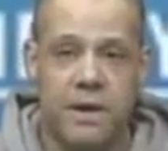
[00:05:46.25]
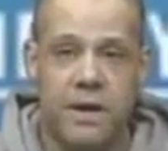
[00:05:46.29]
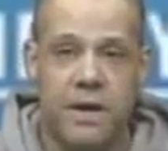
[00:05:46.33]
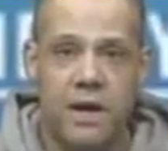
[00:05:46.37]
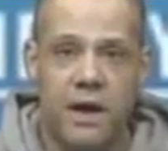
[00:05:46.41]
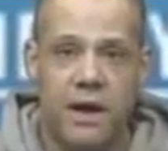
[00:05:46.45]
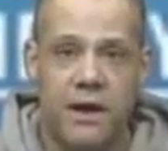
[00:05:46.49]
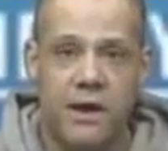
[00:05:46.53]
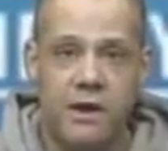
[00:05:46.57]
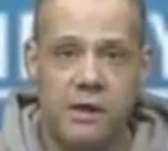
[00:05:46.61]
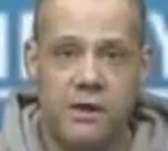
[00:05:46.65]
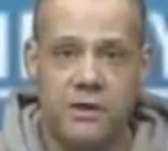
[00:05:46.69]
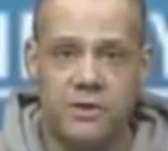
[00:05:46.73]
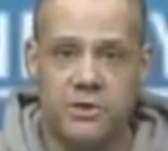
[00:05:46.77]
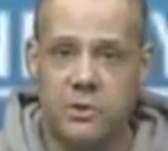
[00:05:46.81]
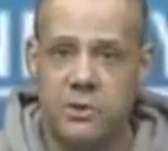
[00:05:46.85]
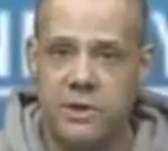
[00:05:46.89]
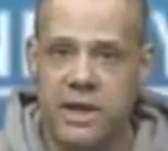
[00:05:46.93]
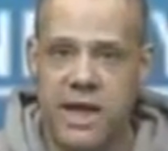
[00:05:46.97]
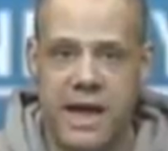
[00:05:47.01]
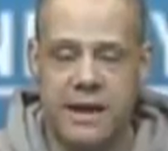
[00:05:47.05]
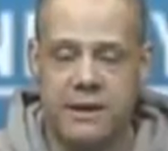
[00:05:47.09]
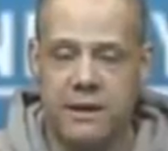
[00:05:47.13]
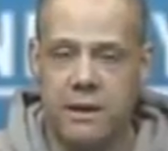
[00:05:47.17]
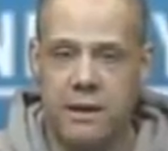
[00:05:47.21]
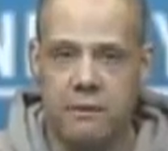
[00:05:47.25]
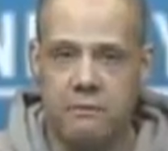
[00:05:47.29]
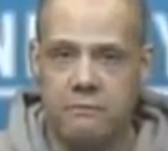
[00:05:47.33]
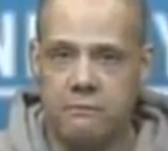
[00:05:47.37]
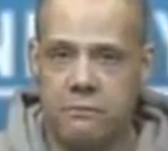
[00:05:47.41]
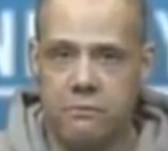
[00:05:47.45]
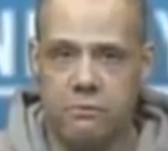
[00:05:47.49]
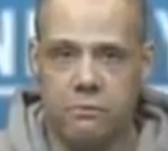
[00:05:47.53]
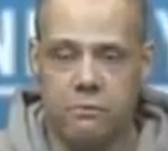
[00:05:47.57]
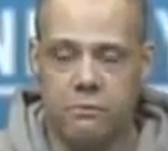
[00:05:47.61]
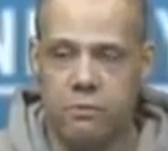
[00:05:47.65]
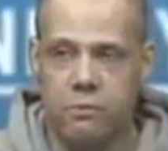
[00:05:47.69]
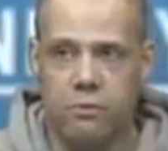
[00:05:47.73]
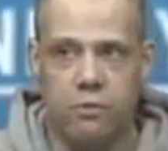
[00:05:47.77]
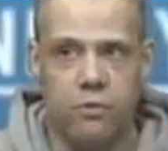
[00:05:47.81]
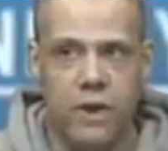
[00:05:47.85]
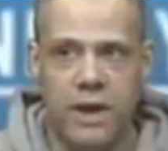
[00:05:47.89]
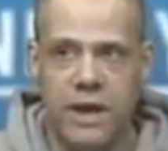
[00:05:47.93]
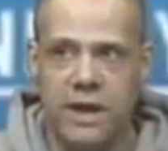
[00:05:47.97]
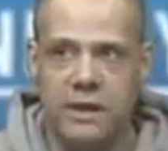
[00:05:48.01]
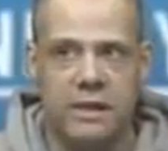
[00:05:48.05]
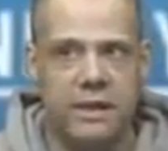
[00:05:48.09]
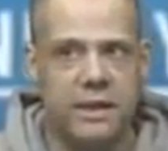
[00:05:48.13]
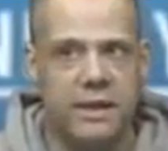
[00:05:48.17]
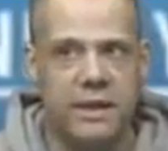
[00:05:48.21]
he also got
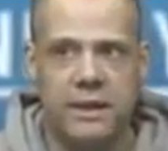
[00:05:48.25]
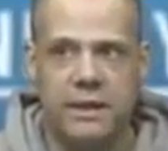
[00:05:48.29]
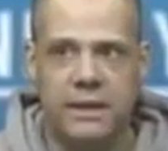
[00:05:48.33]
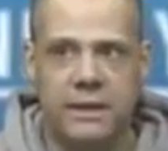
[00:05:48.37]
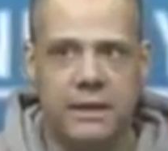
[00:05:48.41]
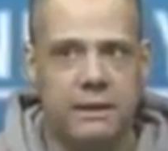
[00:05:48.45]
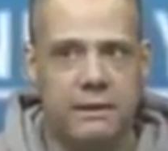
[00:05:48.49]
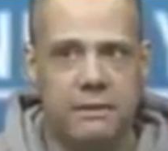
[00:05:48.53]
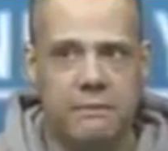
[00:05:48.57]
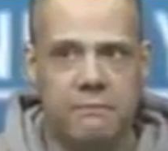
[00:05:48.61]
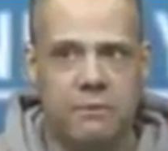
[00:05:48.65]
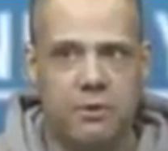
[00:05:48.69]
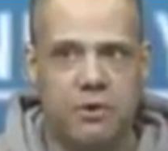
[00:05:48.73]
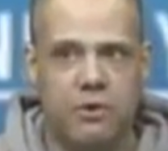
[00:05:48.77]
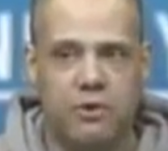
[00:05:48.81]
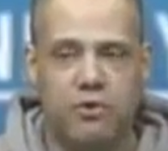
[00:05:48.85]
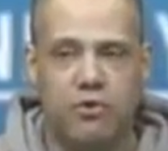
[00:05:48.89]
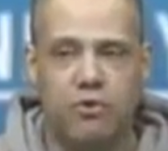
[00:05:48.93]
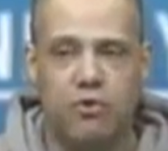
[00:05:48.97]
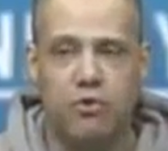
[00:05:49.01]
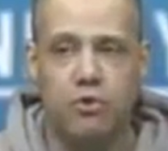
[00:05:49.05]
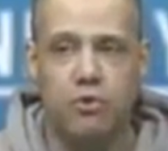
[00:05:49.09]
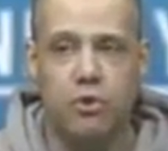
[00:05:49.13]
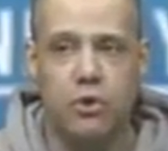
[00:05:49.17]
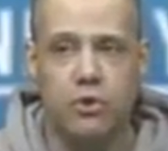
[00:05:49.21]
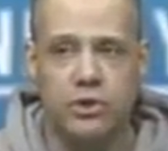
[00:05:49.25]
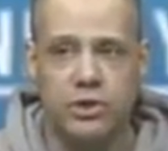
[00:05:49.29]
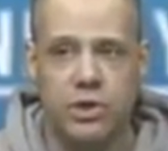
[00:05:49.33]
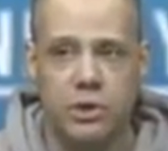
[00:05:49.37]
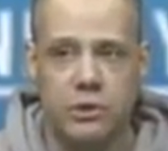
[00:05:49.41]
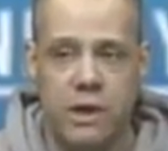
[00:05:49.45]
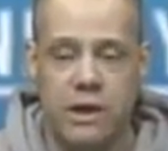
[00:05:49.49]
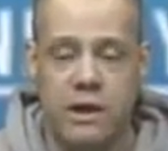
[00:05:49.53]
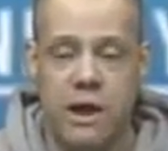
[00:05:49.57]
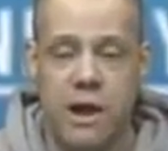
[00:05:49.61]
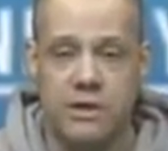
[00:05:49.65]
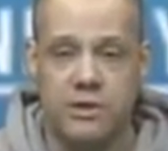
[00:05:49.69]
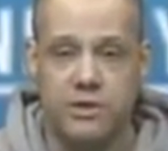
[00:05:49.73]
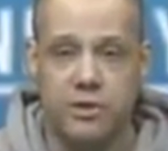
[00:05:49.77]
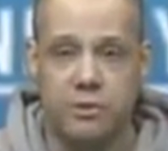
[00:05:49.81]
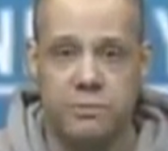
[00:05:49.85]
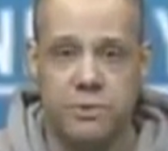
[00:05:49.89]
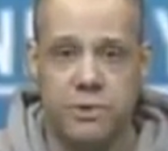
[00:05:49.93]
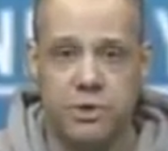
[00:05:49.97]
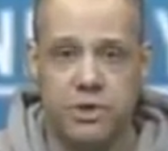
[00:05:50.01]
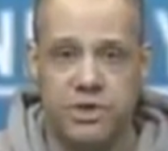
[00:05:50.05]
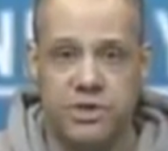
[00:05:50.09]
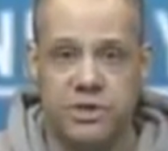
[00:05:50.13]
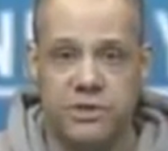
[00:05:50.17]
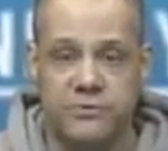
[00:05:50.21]
really crucial
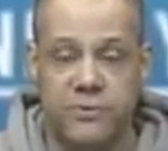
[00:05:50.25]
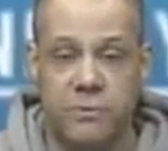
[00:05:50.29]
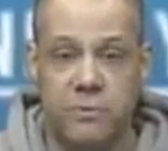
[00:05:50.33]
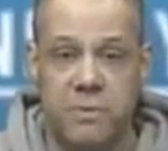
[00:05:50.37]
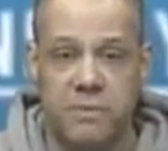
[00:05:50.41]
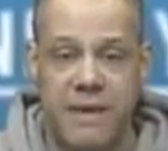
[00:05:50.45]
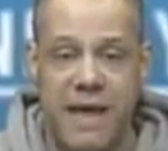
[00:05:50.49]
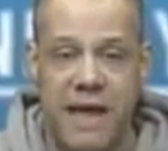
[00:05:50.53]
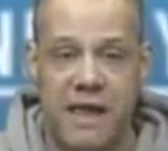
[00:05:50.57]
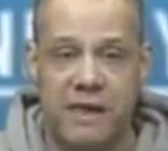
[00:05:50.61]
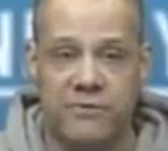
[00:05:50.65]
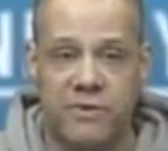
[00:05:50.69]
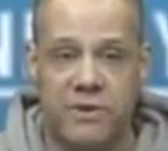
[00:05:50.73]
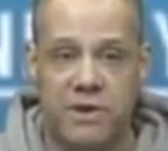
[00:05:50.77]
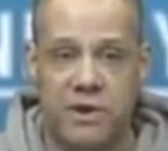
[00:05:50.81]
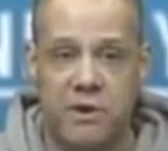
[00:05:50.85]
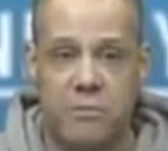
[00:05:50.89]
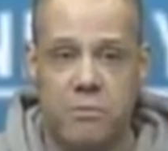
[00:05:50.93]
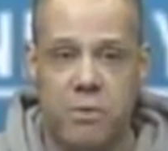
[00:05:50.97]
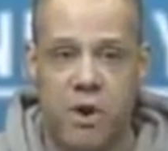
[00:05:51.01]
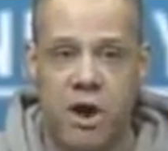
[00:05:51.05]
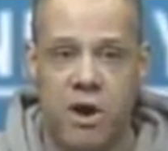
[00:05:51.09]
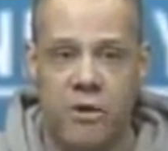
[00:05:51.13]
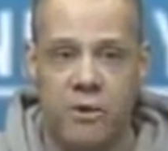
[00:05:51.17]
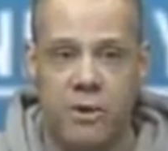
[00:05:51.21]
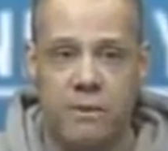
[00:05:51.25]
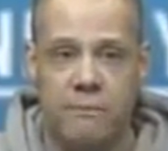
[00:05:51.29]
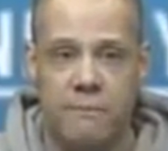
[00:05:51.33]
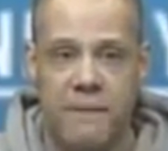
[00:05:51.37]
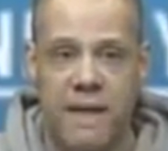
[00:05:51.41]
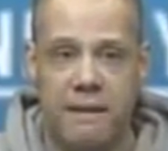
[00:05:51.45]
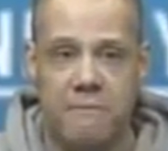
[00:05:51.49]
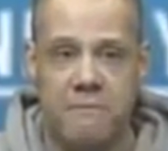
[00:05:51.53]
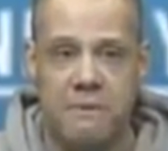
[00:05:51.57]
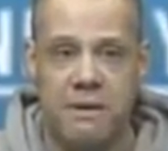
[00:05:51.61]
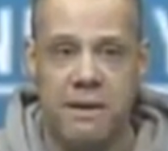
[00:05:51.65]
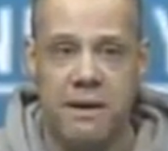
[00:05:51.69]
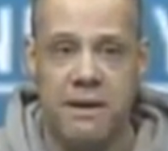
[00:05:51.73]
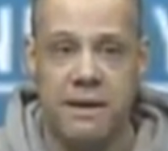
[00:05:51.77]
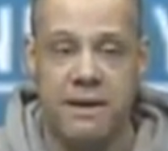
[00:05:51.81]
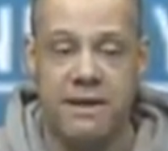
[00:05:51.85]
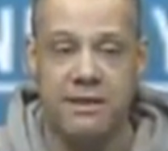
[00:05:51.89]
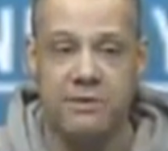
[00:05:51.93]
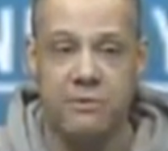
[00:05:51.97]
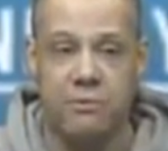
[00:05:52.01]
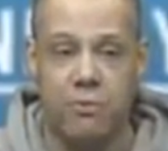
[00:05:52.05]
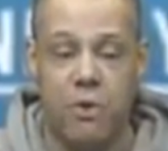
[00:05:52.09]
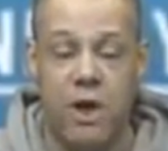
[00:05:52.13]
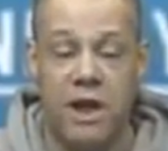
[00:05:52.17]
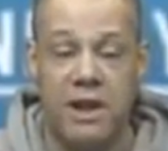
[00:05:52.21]
contributions from Alvin Kamara in
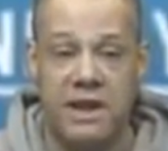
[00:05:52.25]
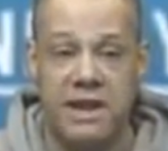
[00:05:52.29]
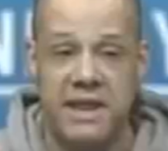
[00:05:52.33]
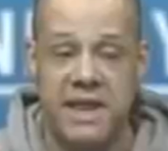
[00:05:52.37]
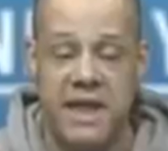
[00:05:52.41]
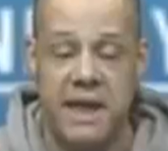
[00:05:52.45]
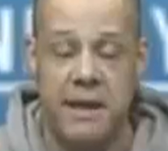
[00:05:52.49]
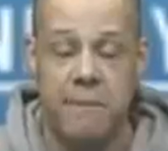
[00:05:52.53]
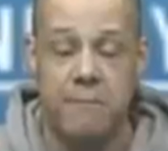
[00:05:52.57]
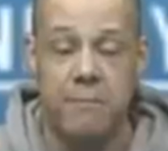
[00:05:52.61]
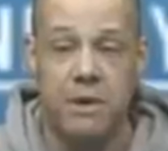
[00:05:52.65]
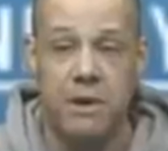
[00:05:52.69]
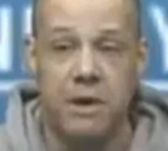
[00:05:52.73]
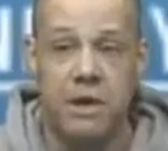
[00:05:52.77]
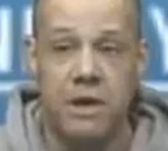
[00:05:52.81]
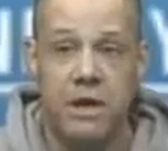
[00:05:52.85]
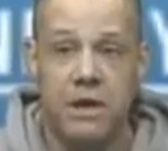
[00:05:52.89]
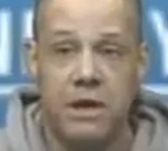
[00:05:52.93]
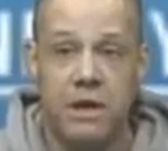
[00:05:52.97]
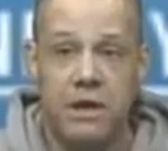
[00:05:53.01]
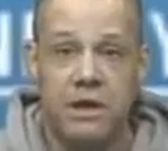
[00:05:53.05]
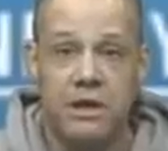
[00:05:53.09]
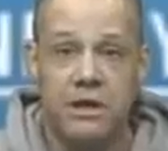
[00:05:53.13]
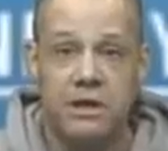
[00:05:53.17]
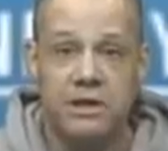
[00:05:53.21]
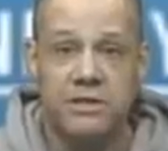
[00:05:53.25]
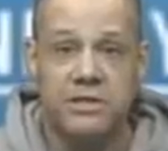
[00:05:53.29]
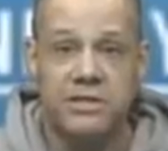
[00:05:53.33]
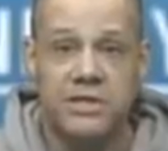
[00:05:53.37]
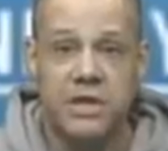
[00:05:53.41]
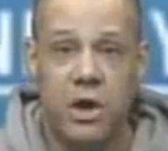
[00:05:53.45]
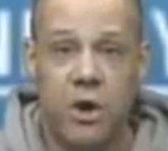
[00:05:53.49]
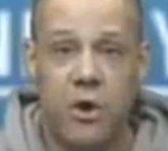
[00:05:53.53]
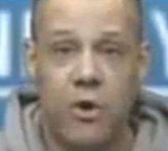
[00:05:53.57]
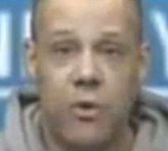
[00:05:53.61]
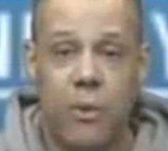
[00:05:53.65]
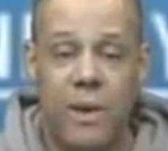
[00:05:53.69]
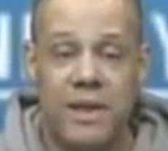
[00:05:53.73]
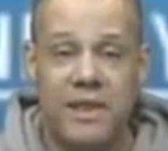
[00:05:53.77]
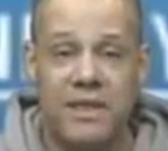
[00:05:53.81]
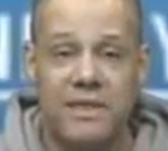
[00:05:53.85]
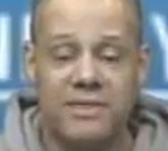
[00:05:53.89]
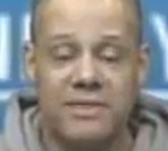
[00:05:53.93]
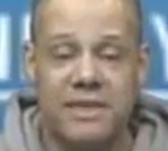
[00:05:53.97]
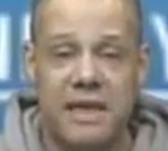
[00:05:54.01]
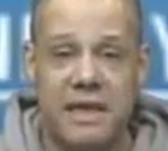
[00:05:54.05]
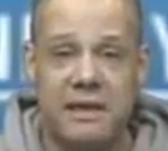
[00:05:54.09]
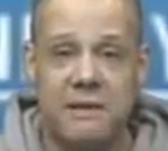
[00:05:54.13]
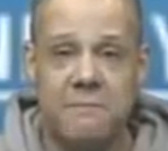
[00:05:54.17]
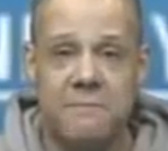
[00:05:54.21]
the running game. So when you
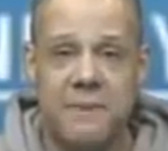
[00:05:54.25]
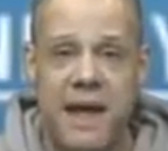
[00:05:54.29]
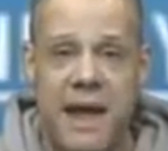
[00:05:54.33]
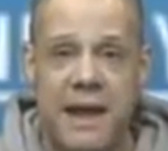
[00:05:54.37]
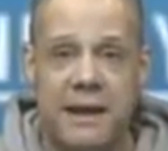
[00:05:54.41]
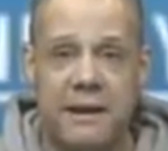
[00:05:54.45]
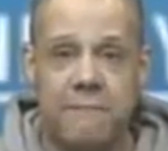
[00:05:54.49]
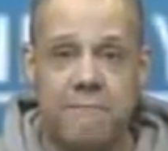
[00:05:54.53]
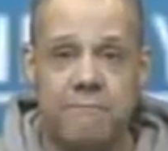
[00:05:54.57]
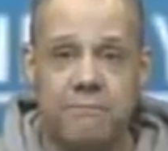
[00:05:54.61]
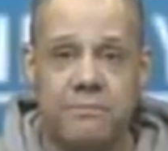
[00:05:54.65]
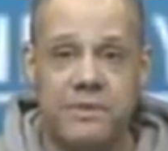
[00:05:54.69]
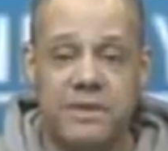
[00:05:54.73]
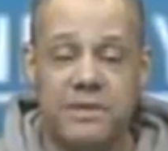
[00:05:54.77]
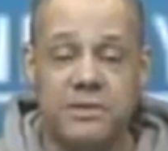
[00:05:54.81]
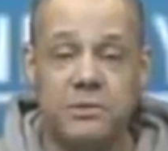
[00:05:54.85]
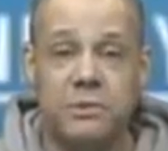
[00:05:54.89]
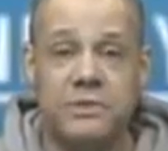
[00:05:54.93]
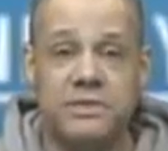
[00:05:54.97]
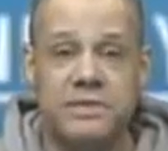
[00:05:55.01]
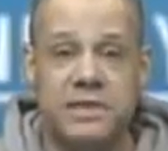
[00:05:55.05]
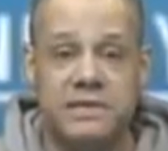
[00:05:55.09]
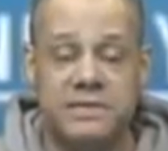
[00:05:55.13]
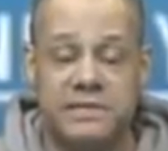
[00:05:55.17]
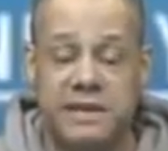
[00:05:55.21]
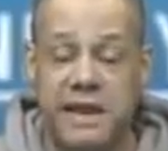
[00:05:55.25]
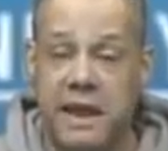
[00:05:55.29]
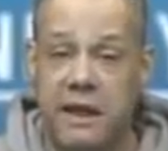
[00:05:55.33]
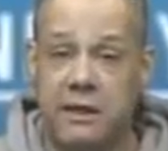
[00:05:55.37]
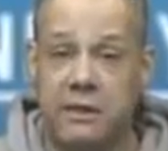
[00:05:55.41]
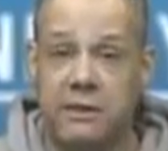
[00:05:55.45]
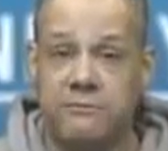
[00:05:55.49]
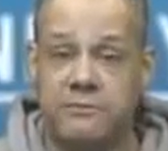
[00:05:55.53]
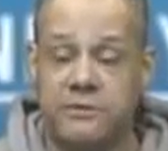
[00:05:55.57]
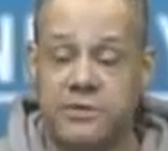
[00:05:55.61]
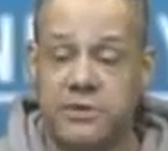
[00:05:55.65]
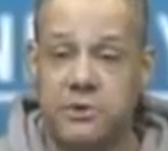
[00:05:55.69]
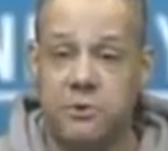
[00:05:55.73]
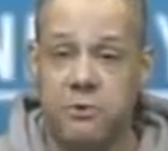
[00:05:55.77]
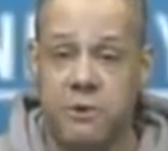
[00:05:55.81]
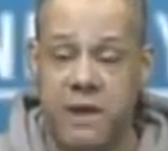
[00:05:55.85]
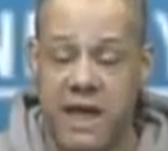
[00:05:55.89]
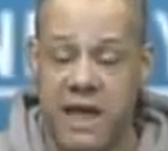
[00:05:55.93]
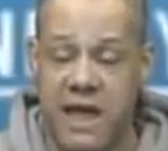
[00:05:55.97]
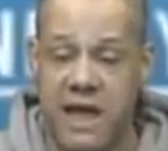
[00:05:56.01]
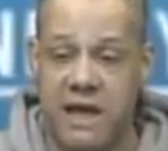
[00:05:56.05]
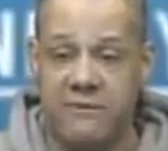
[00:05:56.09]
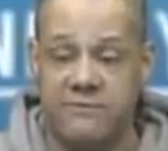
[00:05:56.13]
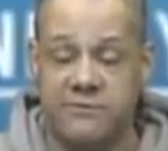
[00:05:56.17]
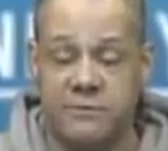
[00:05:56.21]
think about it, this was a tale of two
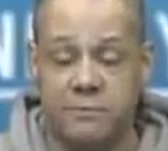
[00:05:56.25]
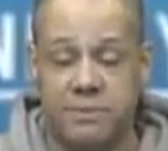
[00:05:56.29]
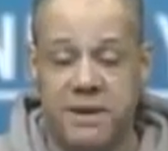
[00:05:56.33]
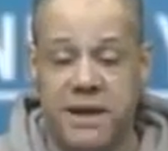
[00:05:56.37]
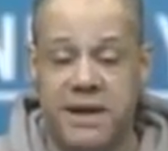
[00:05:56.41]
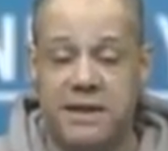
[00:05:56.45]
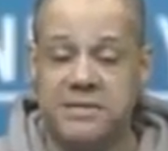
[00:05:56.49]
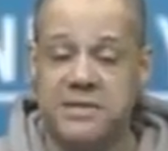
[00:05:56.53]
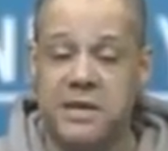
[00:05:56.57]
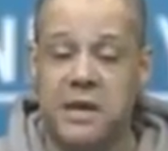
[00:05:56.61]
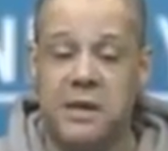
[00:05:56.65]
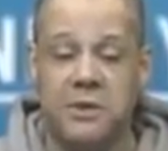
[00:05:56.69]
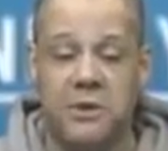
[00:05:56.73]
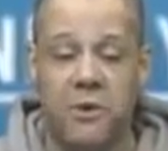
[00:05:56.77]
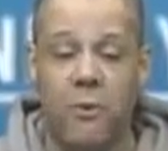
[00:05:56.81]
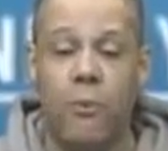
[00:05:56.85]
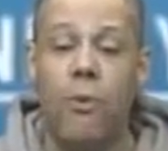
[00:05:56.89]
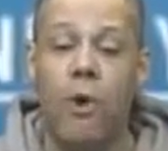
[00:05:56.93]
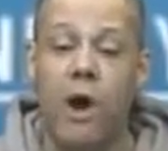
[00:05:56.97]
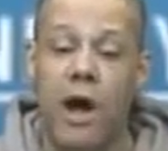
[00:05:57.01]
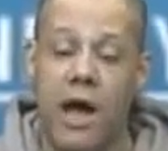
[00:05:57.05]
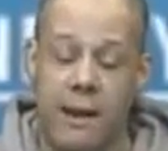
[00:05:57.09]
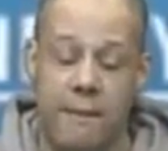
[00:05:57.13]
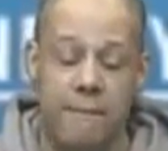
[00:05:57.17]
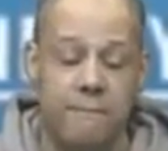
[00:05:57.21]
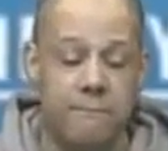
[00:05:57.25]
halves. But I'll tell you what,